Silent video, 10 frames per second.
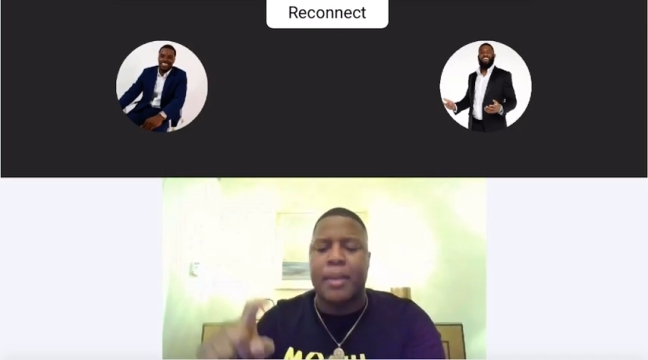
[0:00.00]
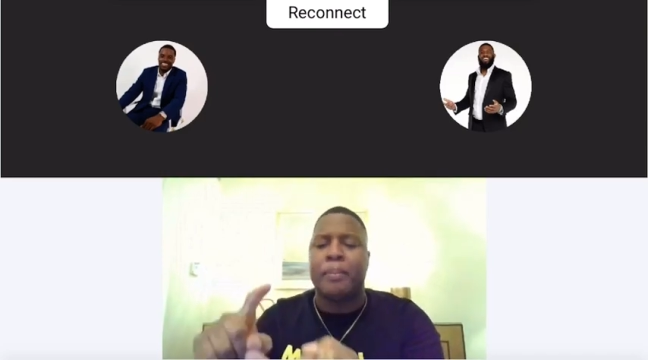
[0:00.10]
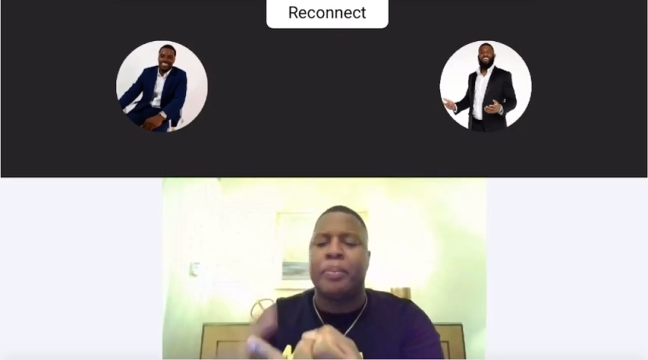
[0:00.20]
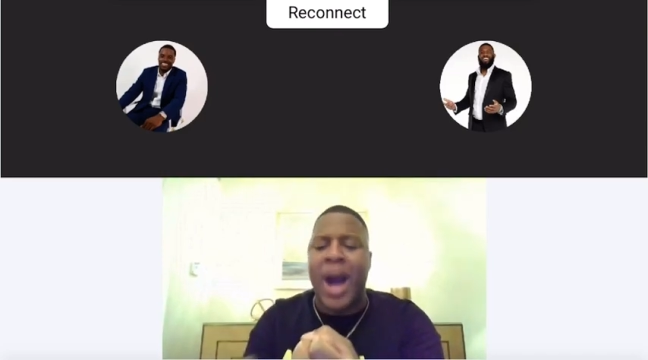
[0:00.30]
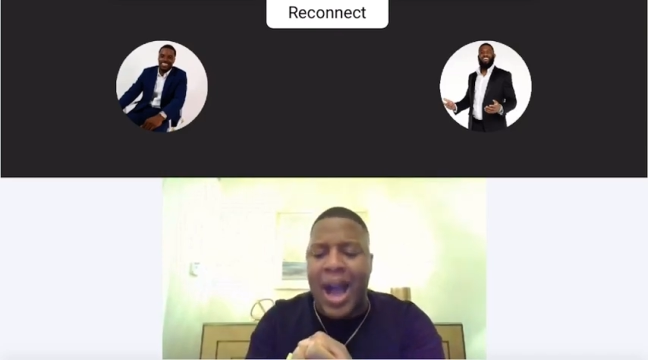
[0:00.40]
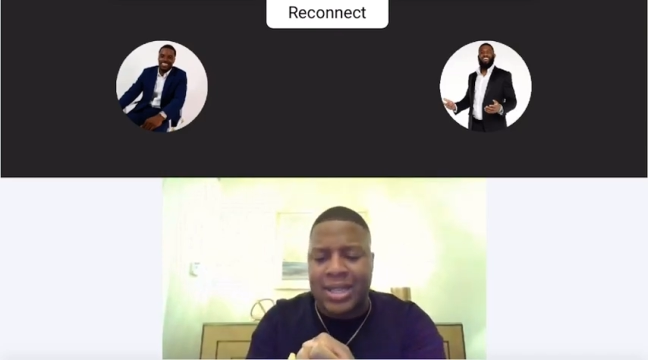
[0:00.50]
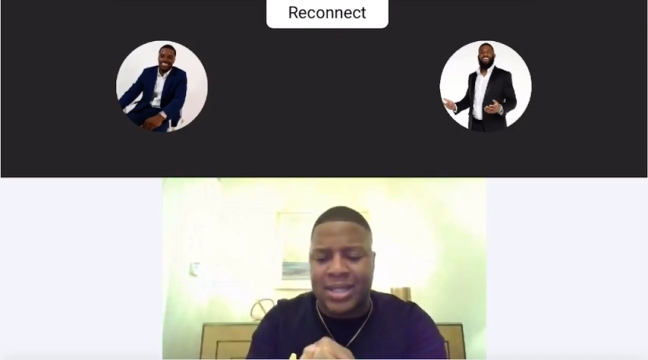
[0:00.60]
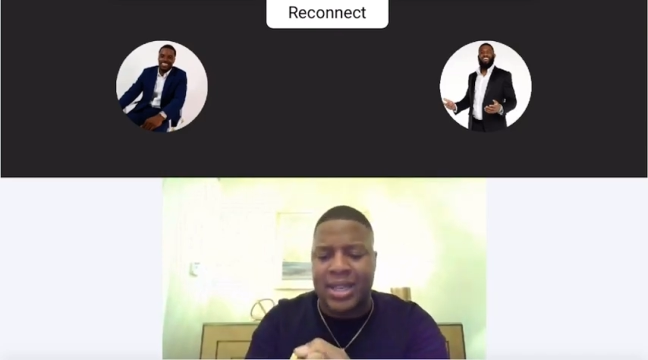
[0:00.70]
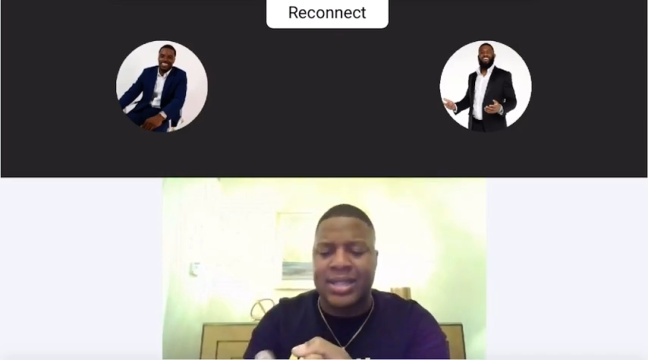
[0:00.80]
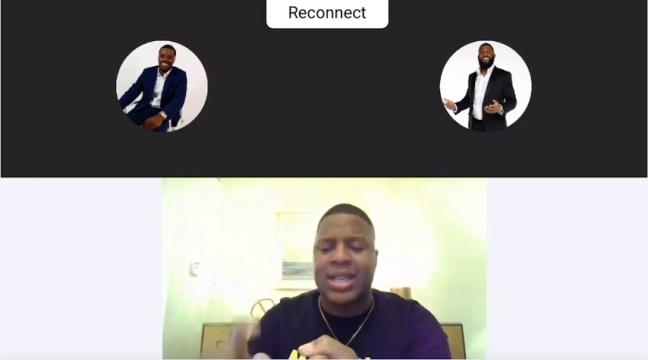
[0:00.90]

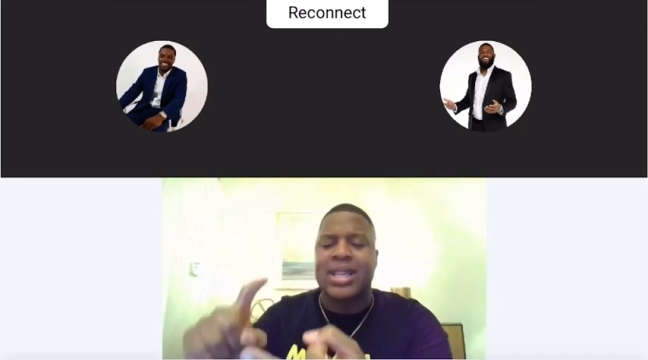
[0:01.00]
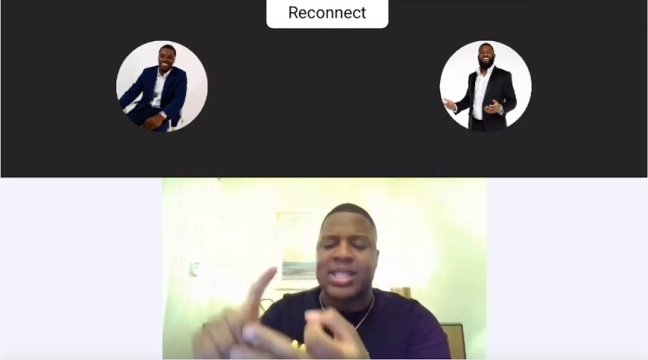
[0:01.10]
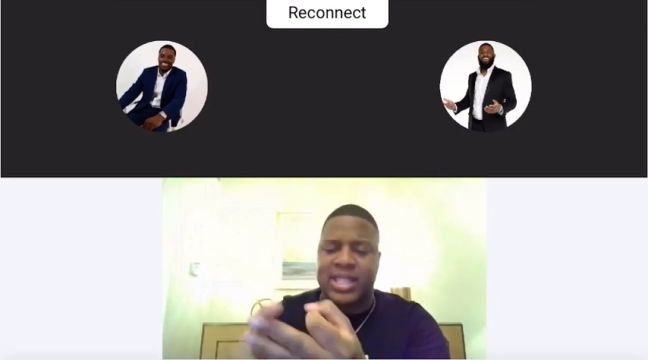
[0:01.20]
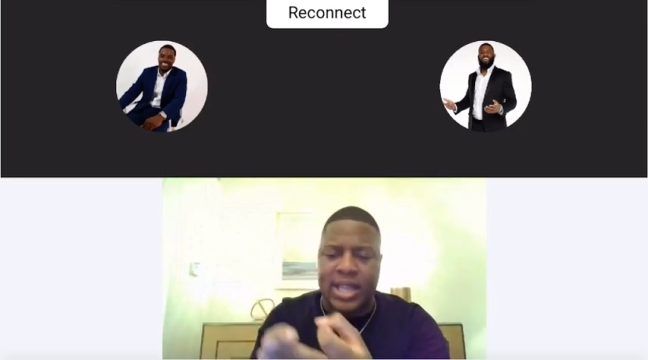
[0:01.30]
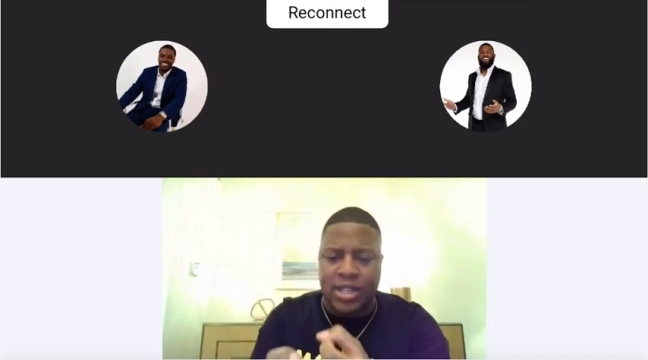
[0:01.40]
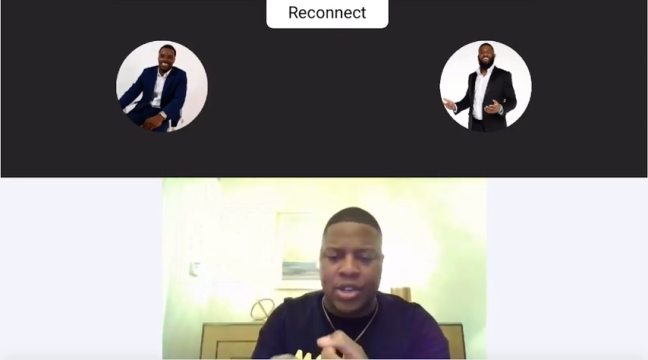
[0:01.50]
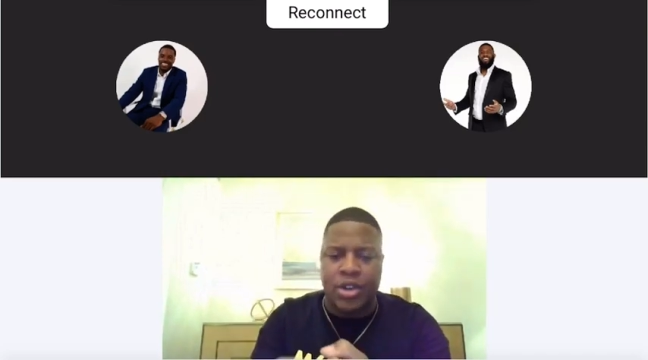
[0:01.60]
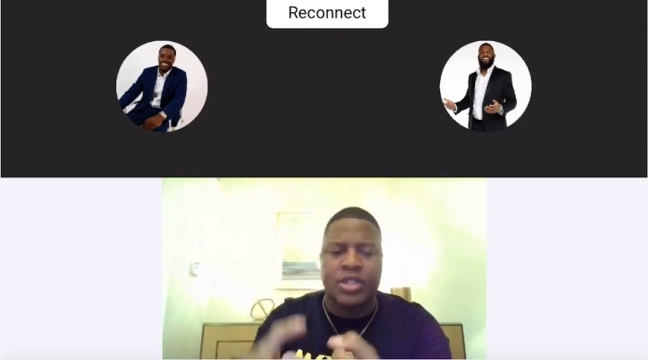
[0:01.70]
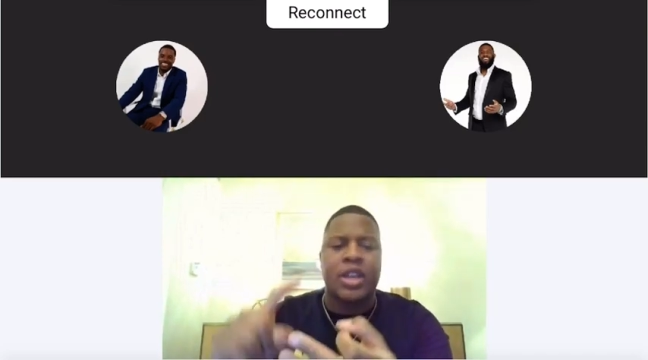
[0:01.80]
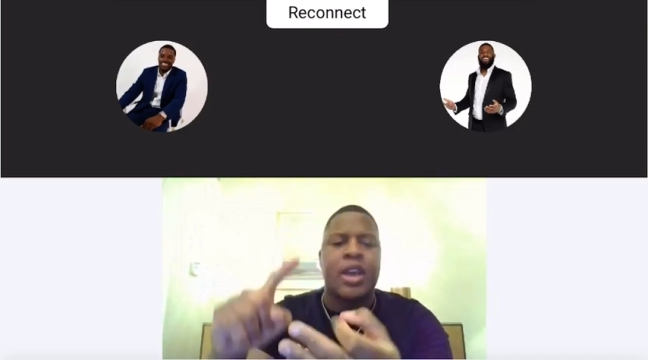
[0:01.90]
boxes,
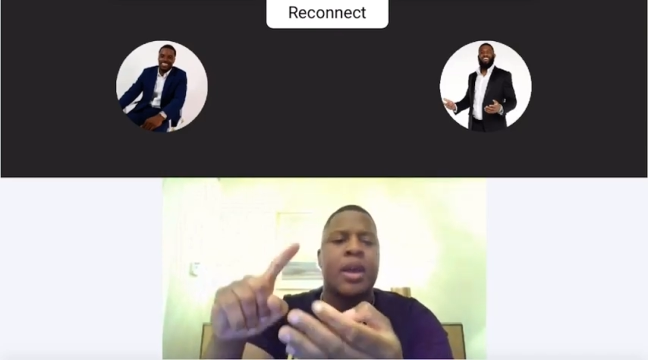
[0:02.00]
scissors,